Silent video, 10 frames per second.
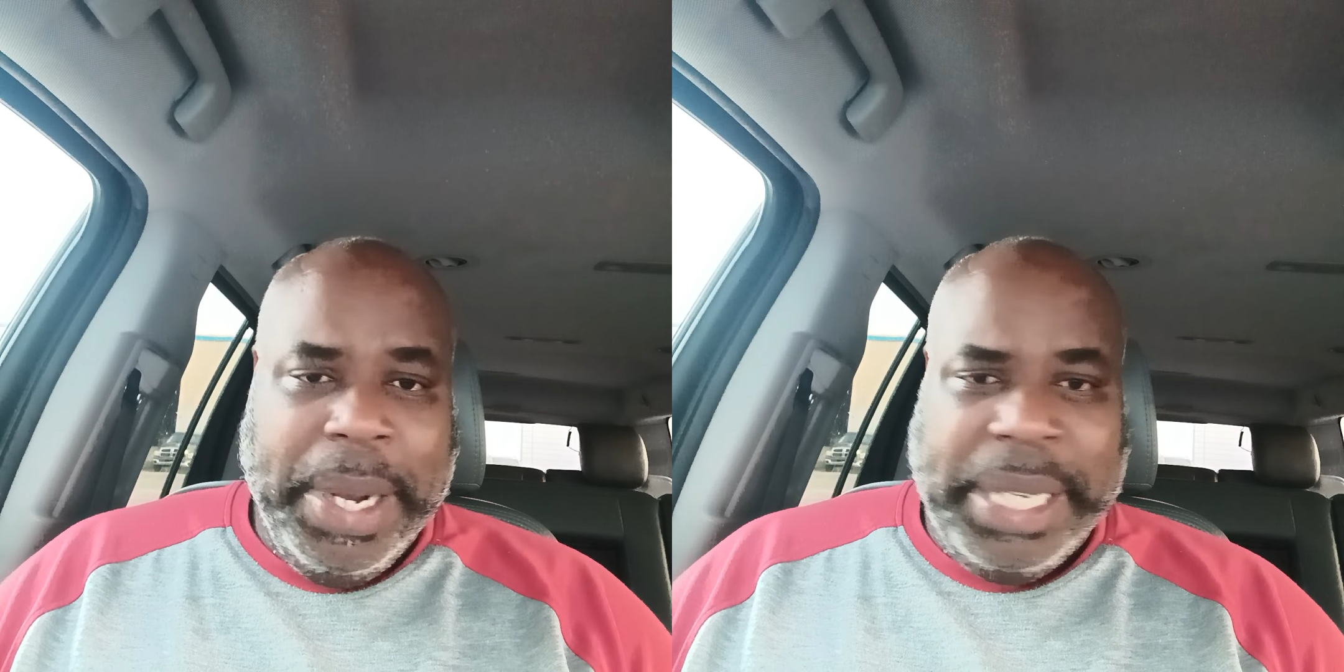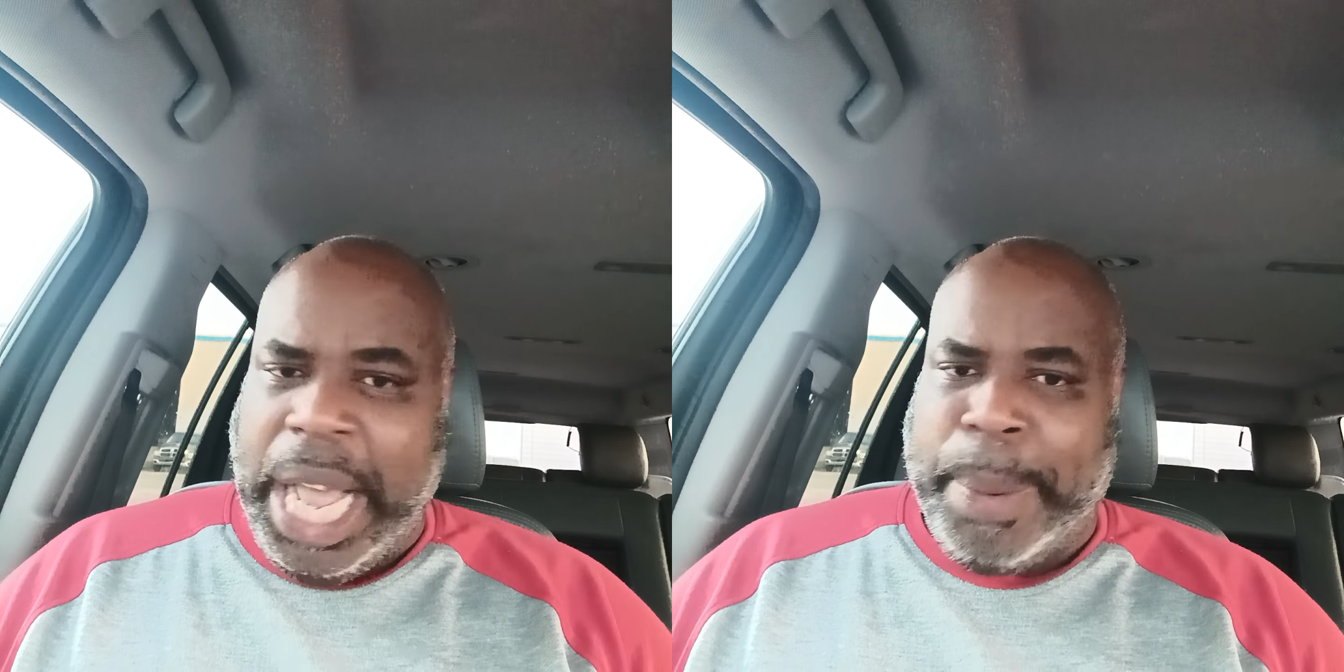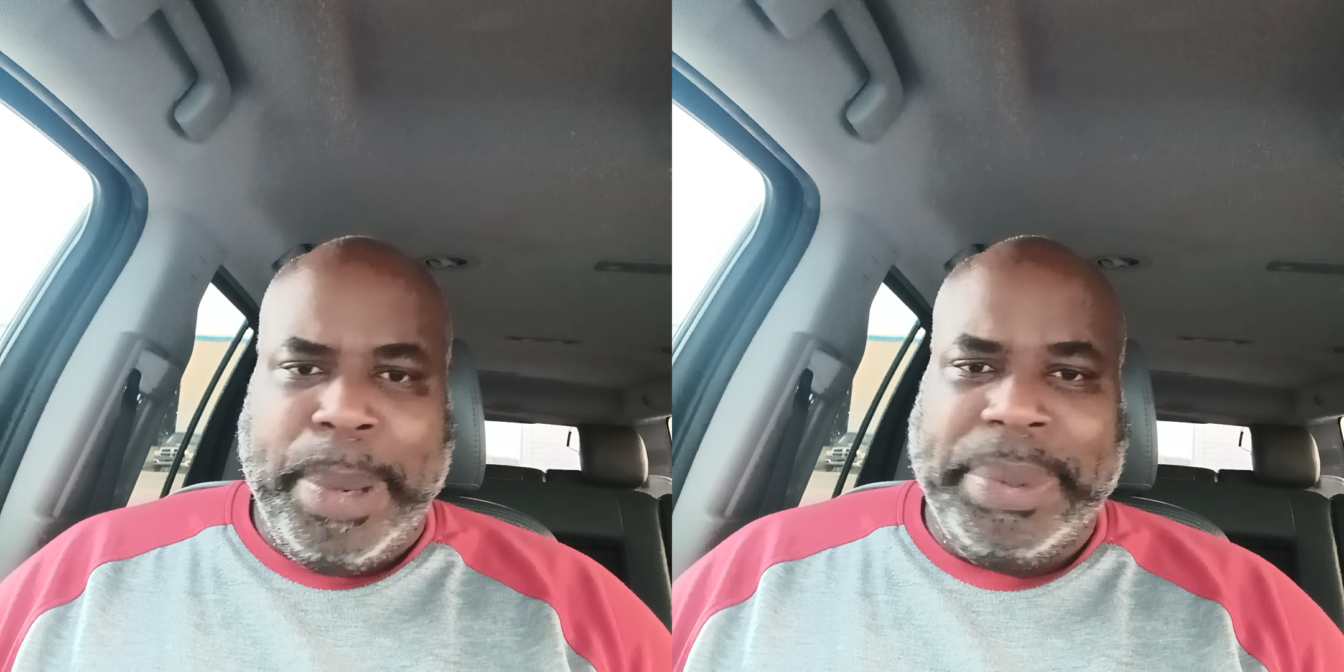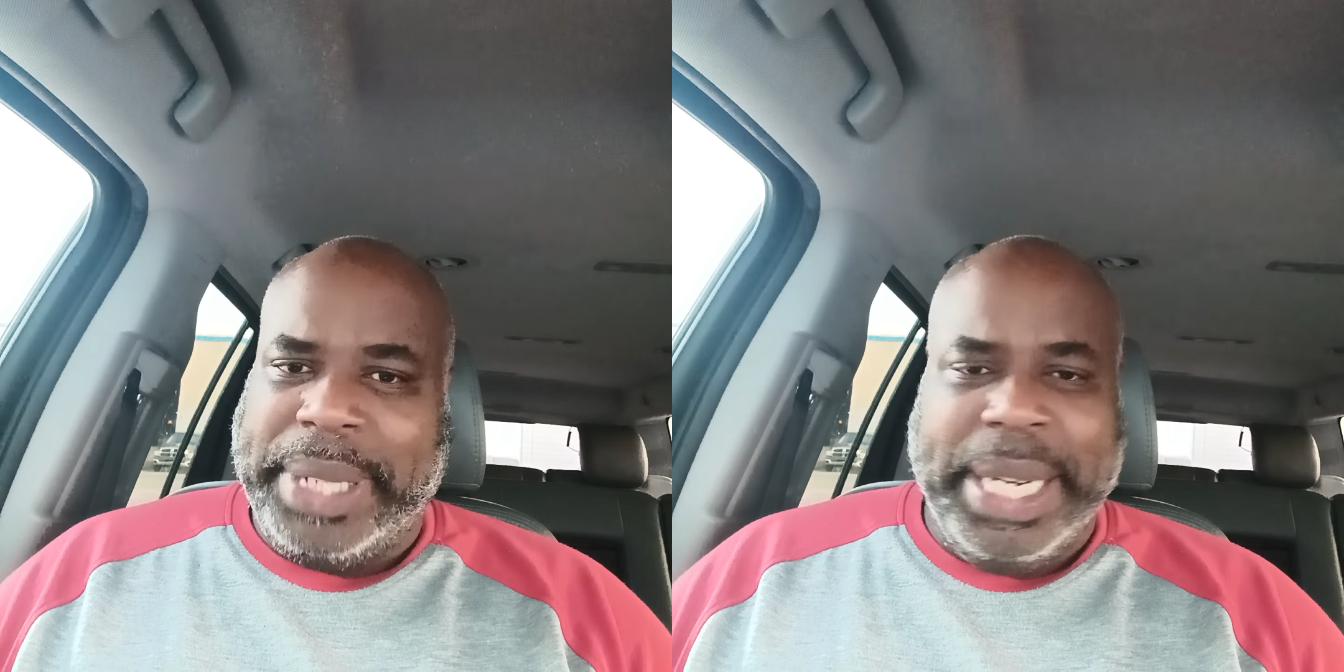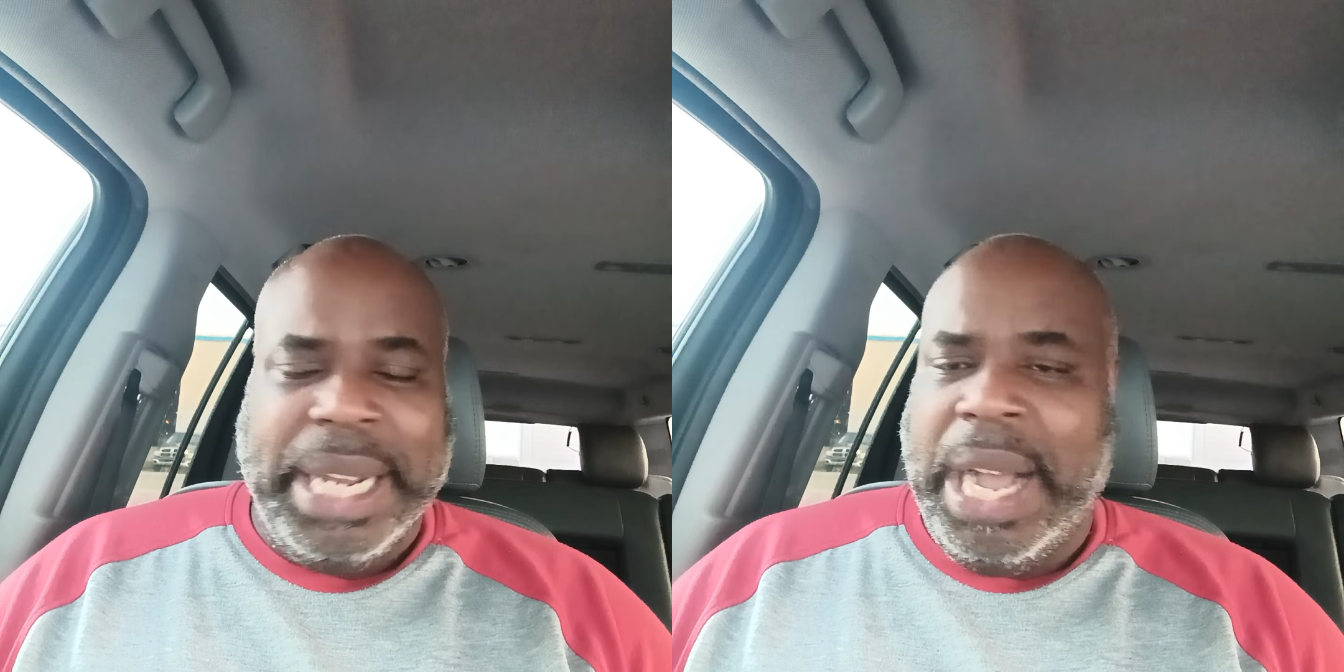A lot of people
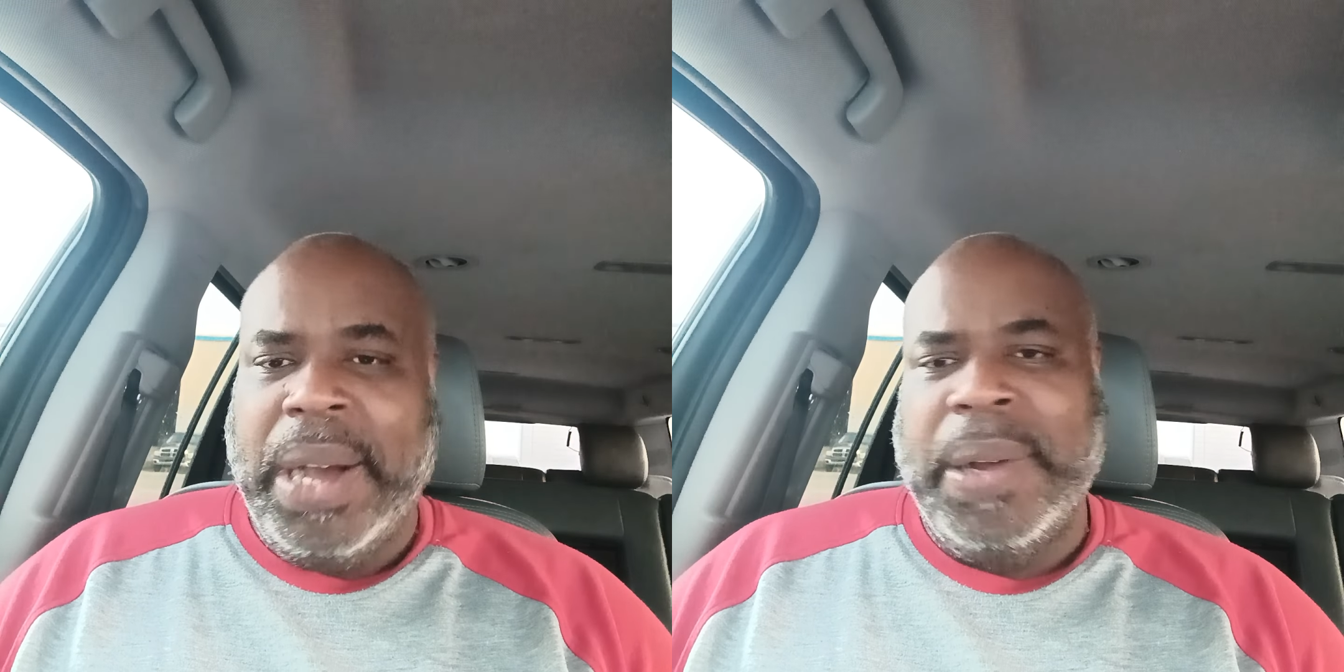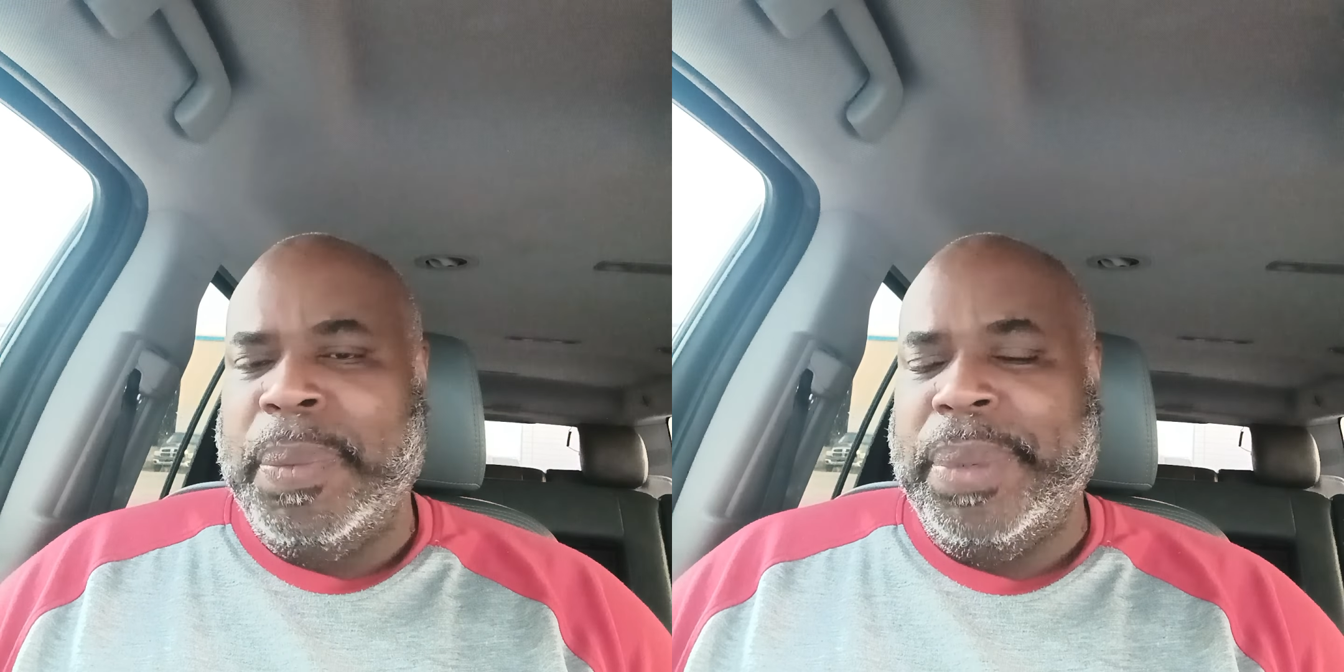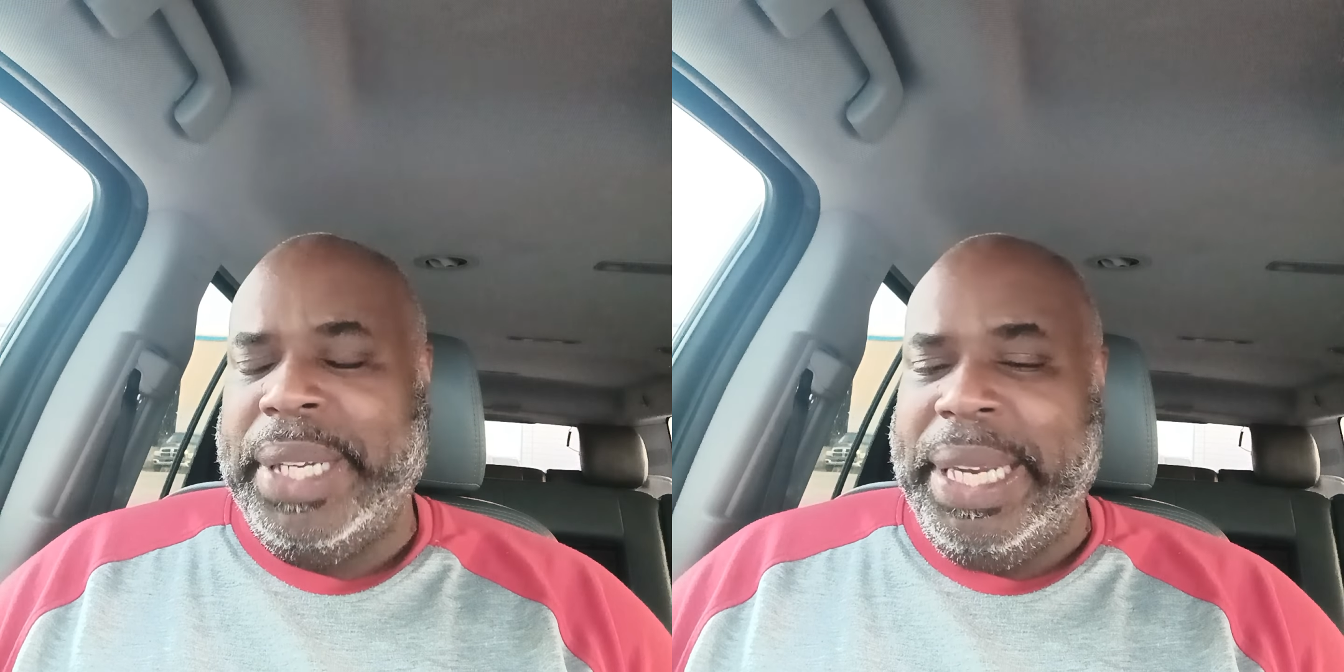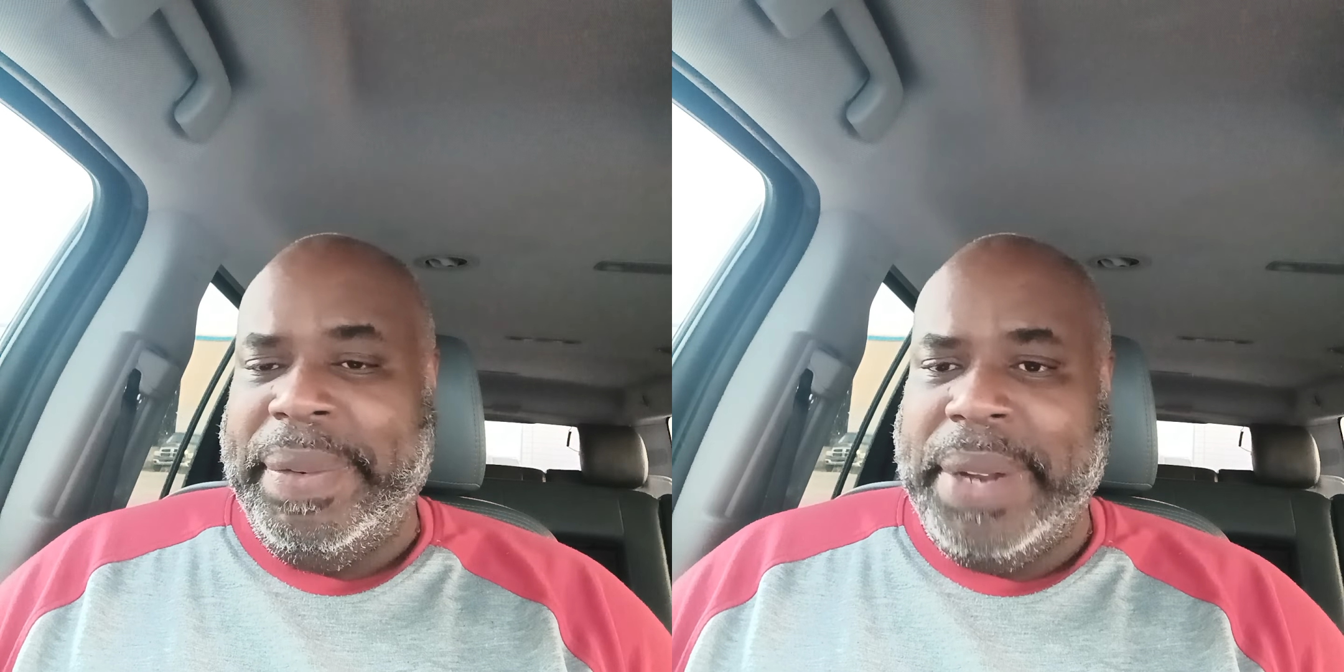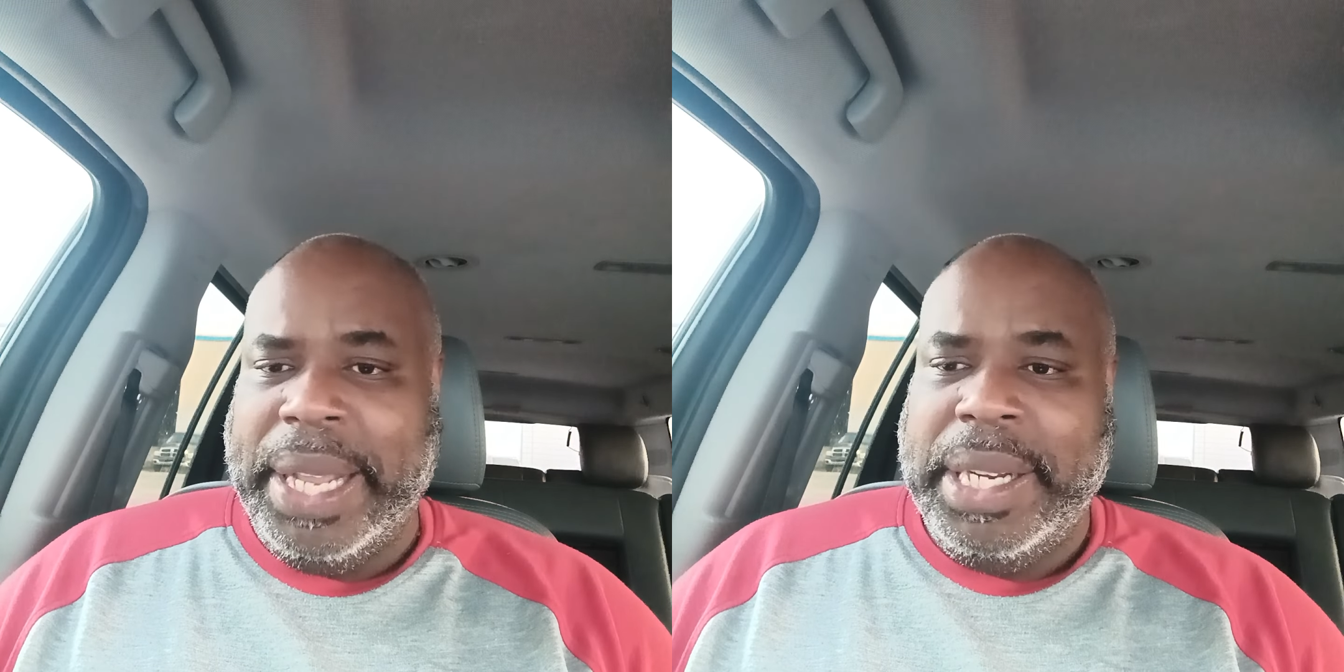say, no, I don't believe
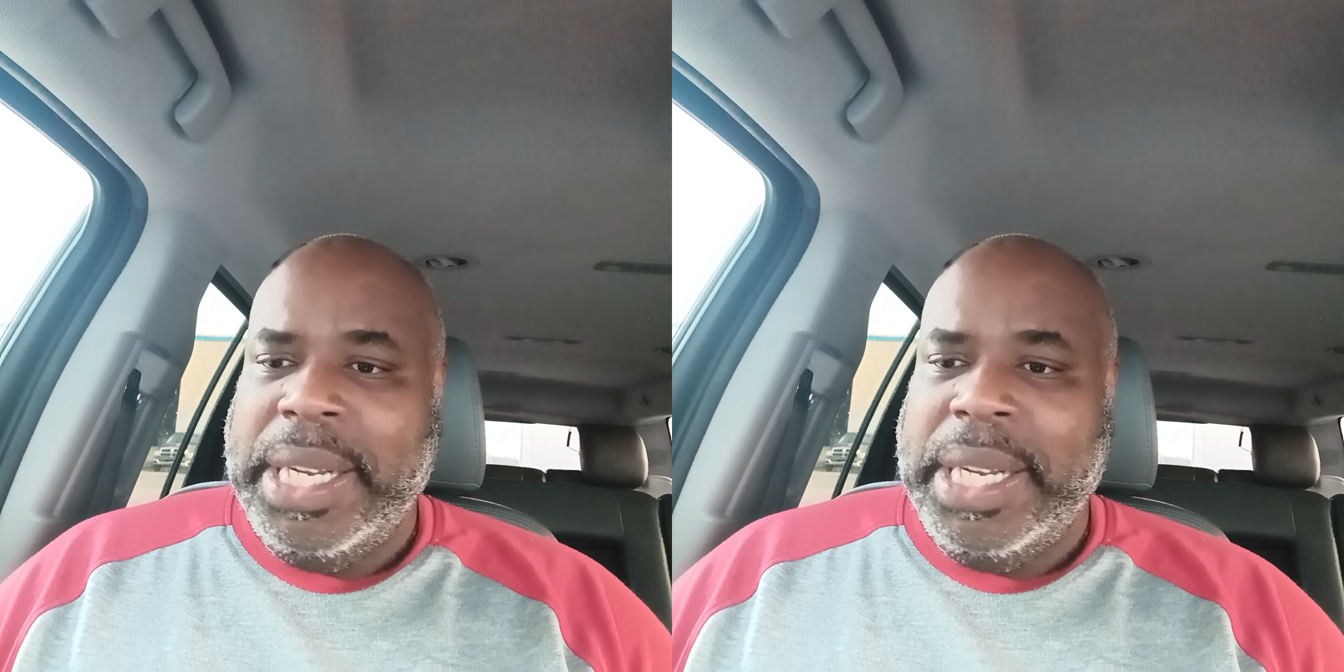that.